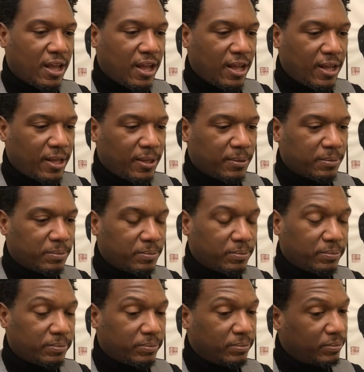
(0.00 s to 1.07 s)

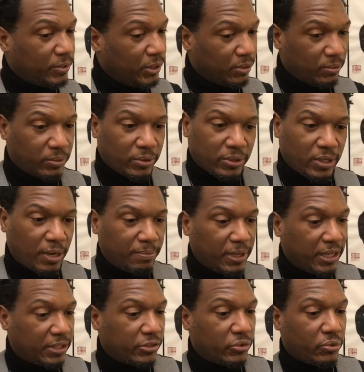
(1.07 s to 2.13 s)
you know, we're
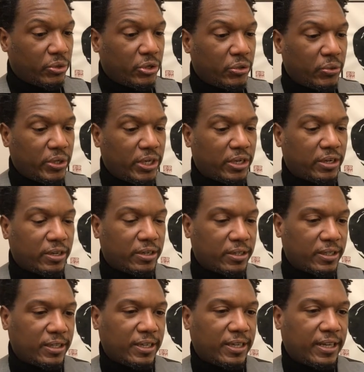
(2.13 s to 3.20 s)
coming into a new year.
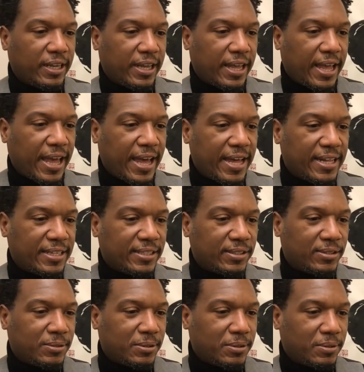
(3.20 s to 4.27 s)

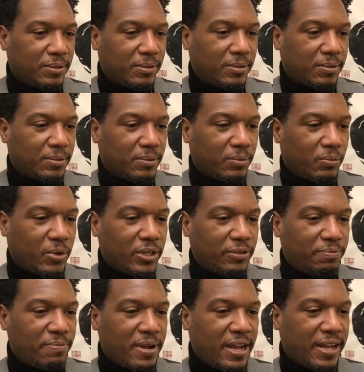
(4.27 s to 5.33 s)
And one
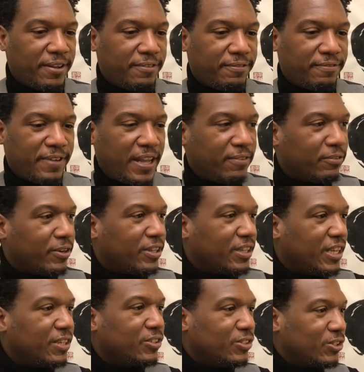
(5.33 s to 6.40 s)
of my favorite
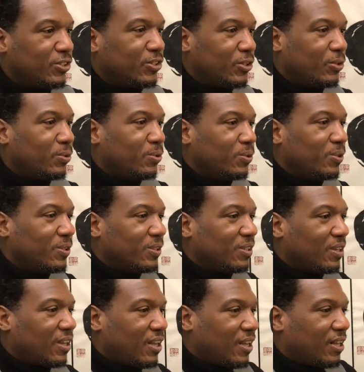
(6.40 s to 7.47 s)
things to do
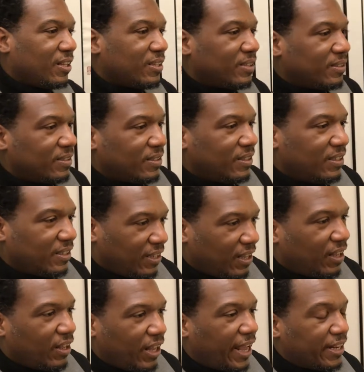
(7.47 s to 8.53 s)

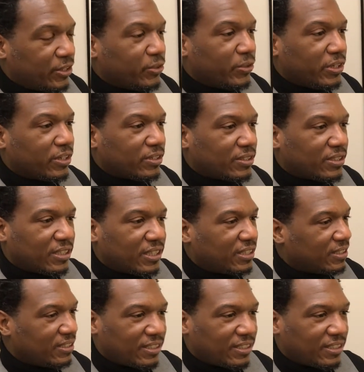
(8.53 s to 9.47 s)
at New Year's, and